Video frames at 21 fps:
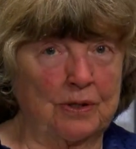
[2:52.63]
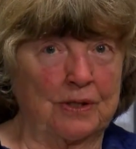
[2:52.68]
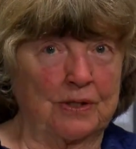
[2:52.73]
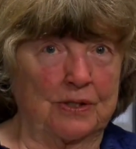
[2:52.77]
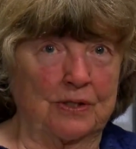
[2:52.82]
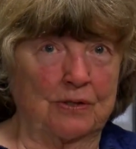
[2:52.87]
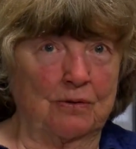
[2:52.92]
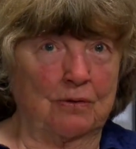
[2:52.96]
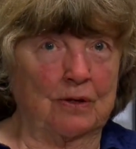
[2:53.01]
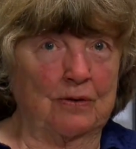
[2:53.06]

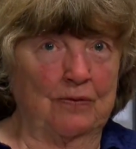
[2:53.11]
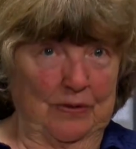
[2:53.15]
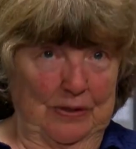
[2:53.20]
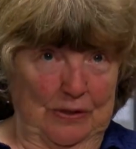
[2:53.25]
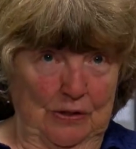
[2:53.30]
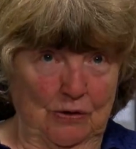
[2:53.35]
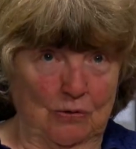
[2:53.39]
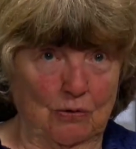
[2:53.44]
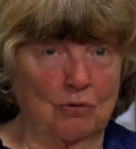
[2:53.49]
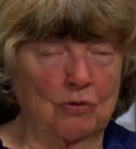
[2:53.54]
us, sort of
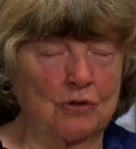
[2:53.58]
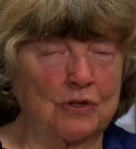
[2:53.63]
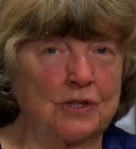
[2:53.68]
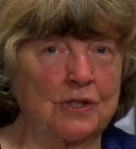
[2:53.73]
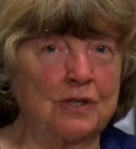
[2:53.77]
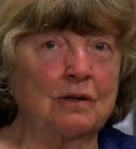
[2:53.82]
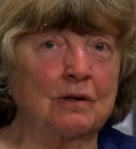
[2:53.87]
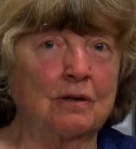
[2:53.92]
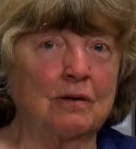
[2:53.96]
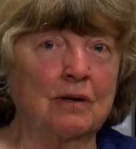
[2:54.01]

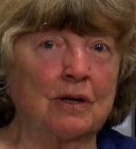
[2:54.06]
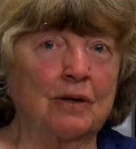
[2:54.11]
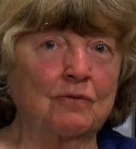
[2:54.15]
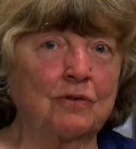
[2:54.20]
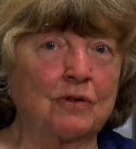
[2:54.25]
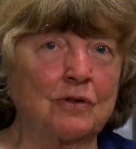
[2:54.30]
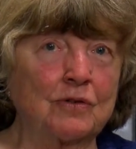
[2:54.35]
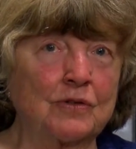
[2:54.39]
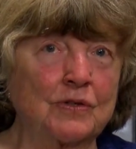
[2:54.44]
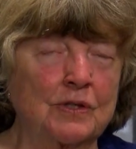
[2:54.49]
endorsing our
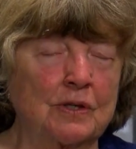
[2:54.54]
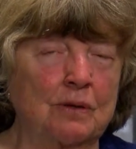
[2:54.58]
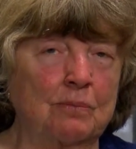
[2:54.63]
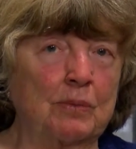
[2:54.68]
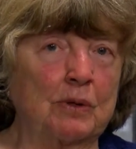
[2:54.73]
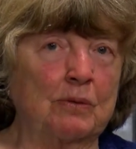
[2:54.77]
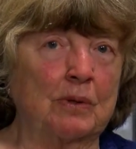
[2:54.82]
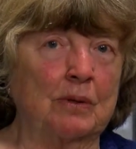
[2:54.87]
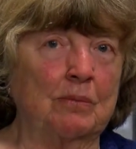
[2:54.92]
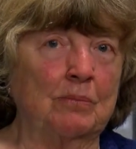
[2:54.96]
efforts,
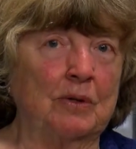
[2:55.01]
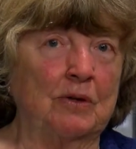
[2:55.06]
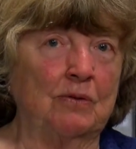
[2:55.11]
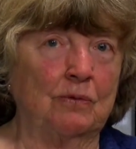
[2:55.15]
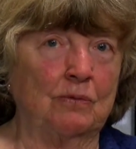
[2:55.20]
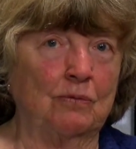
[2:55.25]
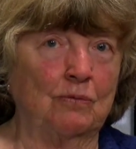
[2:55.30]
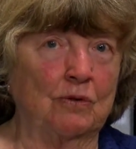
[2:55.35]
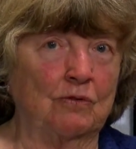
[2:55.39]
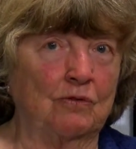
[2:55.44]
some of them
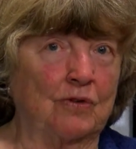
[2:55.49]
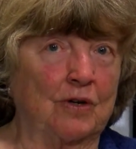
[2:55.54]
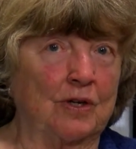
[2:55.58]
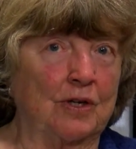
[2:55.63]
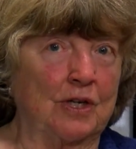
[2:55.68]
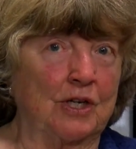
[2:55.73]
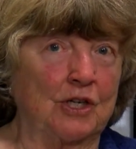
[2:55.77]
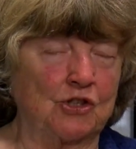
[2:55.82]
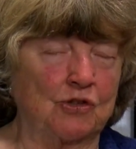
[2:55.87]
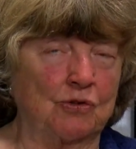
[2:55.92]
even with
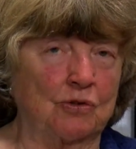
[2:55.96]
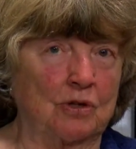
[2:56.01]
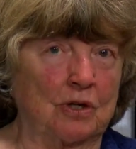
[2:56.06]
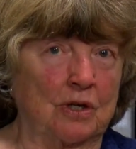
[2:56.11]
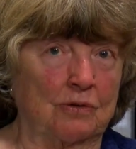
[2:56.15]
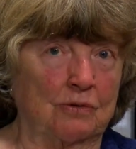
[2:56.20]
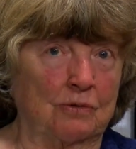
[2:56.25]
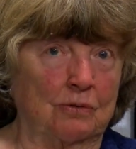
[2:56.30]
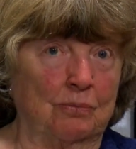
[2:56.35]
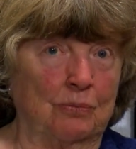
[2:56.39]
financial
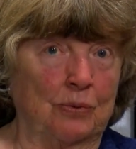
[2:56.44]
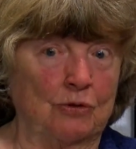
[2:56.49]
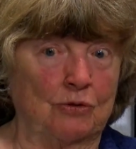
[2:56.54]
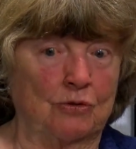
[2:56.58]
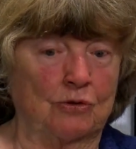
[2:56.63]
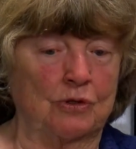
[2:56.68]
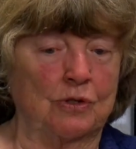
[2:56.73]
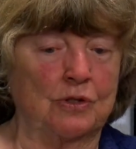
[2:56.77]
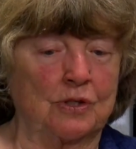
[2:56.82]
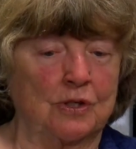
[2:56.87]

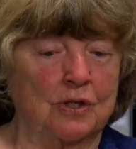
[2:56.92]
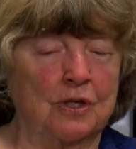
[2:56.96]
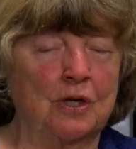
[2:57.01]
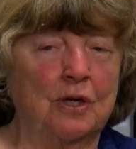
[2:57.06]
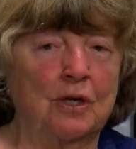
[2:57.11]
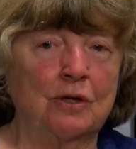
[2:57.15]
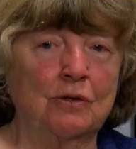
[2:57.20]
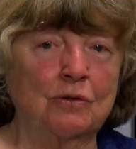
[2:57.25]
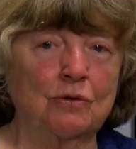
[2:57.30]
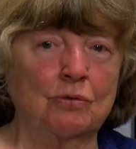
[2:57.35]
contributions
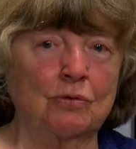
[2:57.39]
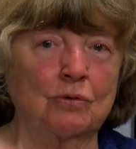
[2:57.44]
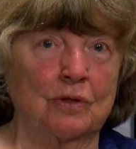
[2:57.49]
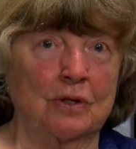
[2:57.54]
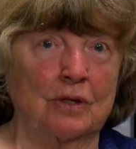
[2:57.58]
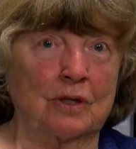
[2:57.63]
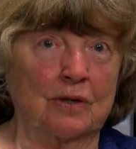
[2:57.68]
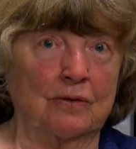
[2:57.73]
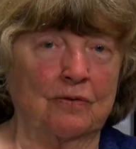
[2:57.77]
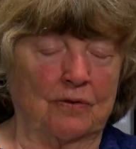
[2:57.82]
toward
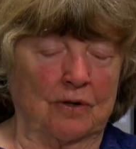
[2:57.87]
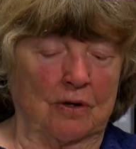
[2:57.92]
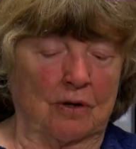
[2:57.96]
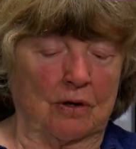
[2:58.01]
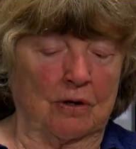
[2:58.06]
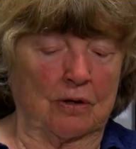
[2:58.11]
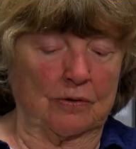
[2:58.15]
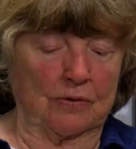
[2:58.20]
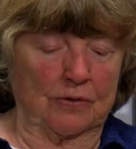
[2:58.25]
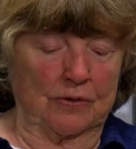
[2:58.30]
the gift
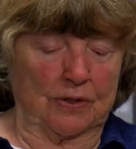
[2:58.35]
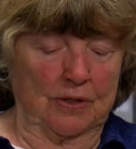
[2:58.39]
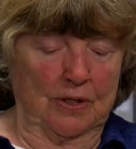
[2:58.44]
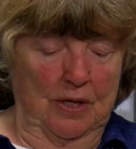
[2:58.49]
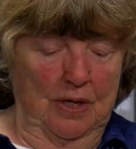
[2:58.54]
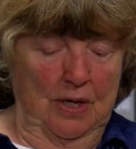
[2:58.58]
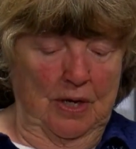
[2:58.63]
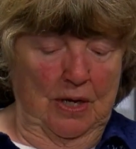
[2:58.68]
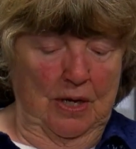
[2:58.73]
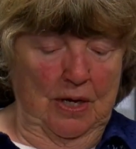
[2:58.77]
cards.
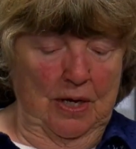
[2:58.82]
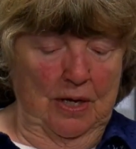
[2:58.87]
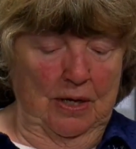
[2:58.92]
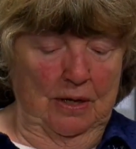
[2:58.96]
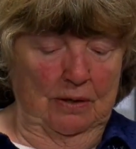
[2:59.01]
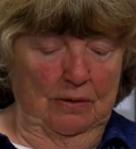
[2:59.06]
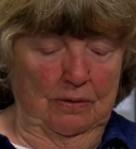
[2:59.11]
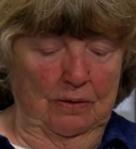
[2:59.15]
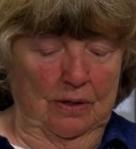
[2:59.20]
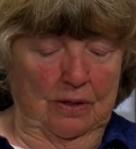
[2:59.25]

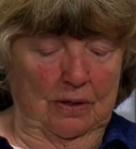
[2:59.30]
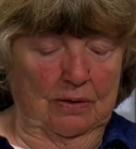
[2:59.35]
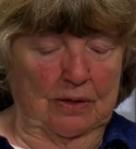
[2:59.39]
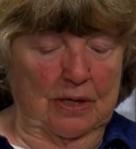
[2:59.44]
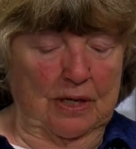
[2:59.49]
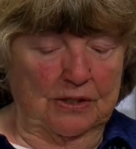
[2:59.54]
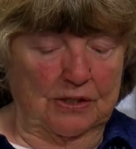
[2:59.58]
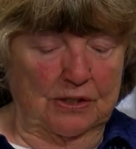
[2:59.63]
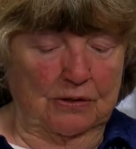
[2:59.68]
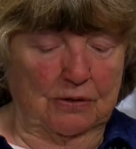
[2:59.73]
And
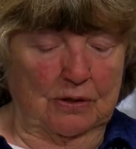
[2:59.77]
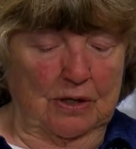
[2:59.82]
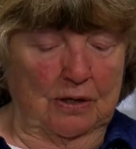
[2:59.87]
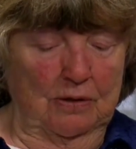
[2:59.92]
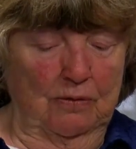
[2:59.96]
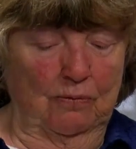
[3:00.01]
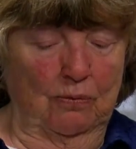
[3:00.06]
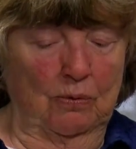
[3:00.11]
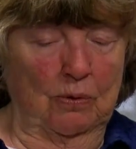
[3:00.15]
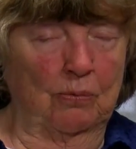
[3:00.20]
that's
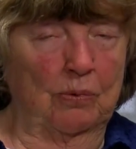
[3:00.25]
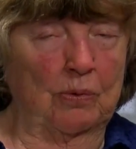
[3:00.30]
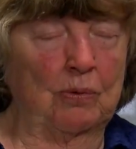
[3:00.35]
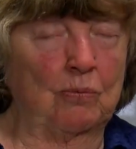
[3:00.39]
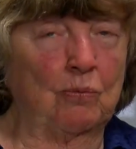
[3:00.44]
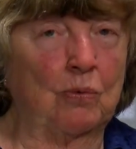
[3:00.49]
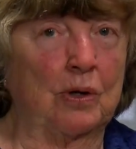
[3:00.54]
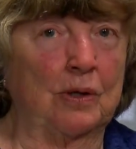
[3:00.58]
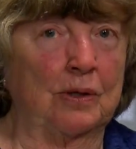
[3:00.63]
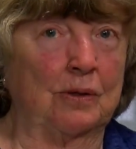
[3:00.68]
kind of what we
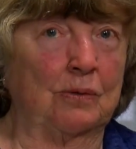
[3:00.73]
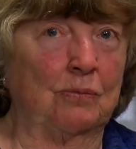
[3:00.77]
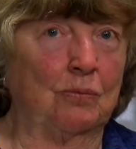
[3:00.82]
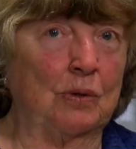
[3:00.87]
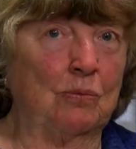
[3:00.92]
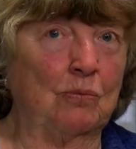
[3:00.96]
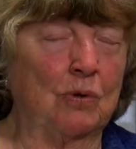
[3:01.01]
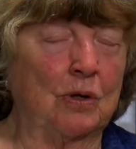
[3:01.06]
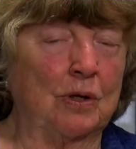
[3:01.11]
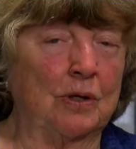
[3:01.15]
wanted.
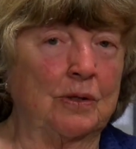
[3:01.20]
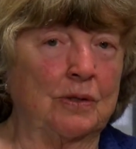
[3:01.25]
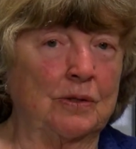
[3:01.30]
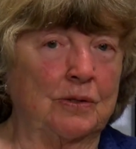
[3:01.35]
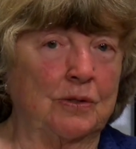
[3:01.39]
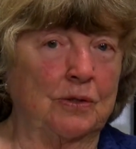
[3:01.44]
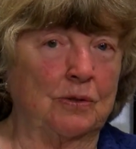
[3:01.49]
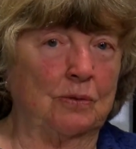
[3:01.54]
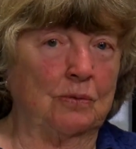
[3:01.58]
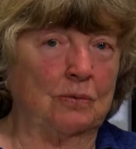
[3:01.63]
We wanted
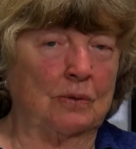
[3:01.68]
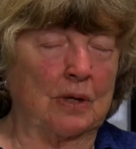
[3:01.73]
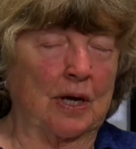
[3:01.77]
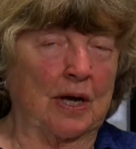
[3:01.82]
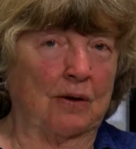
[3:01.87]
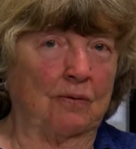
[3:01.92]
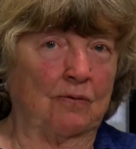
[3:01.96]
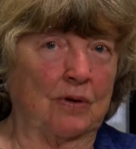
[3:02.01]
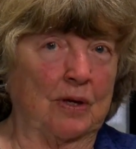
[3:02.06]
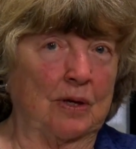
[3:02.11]
to
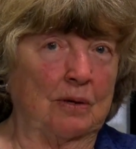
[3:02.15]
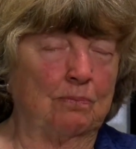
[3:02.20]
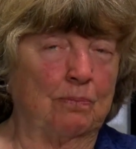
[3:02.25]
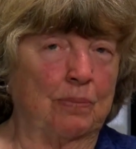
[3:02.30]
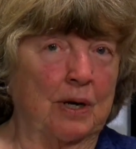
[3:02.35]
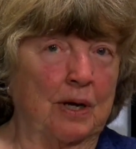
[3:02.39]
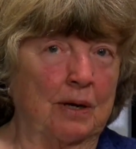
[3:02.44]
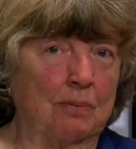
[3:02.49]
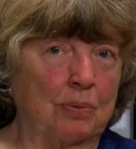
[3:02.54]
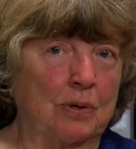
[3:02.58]
have a
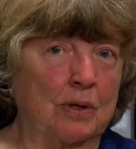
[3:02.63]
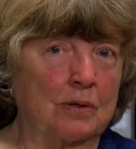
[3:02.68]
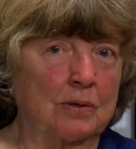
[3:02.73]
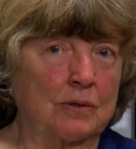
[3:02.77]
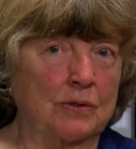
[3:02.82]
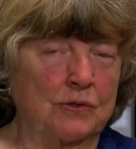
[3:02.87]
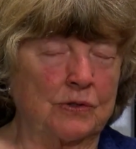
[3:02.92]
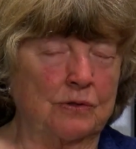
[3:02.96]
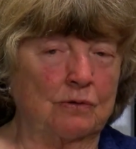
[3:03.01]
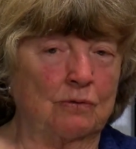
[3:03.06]

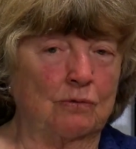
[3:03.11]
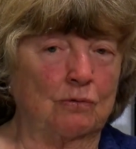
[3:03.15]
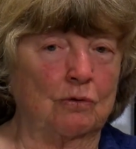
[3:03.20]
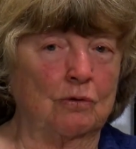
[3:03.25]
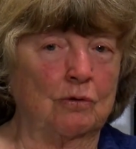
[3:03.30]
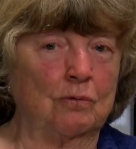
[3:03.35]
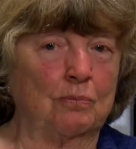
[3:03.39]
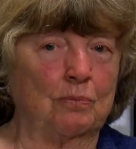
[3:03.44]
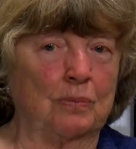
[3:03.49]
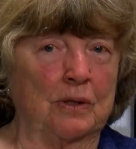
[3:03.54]
bipartisan
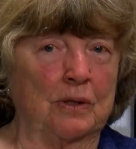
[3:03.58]
group, a